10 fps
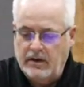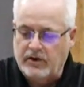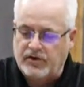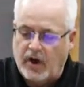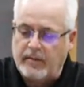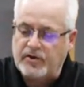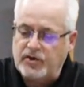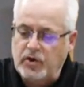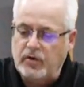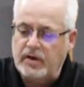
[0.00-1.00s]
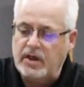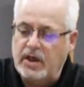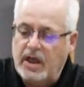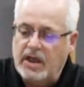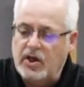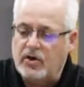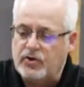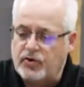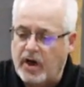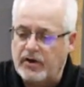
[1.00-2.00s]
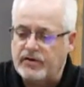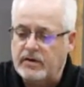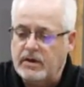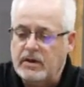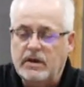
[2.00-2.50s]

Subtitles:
The psalmist knew that he could trust,